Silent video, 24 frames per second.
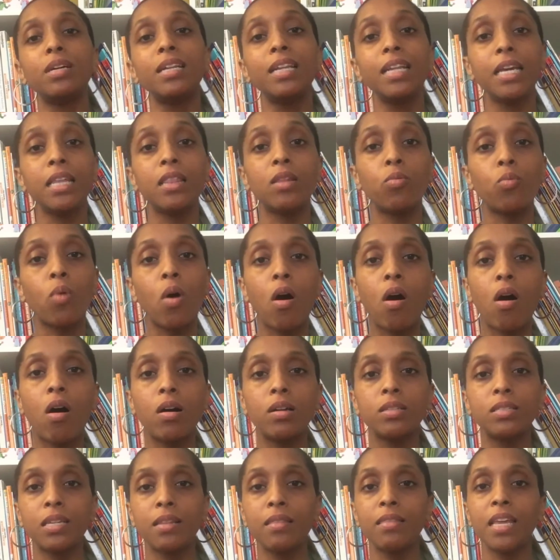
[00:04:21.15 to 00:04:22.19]
clean the
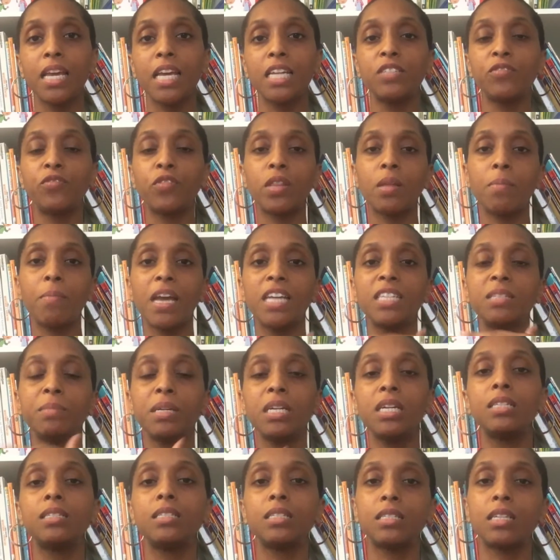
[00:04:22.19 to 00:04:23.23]
walls and things for the
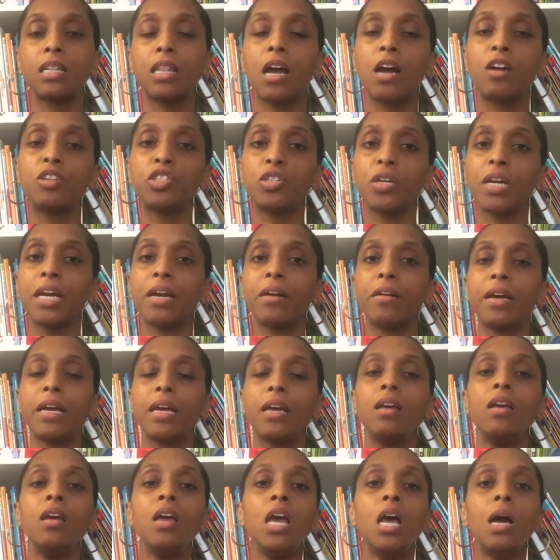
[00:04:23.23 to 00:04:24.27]
basement, because it's a larger
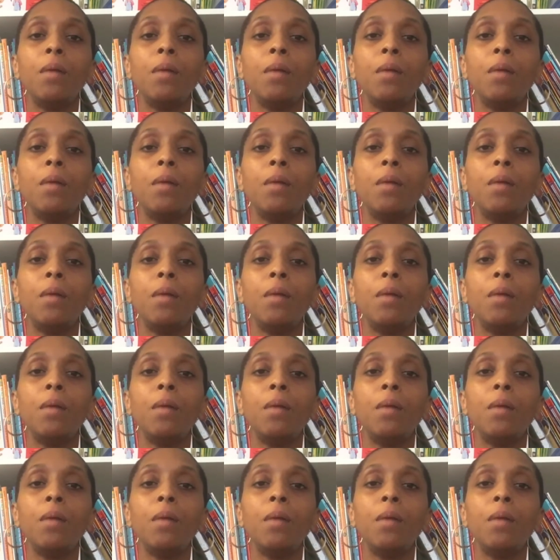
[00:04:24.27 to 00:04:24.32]
area.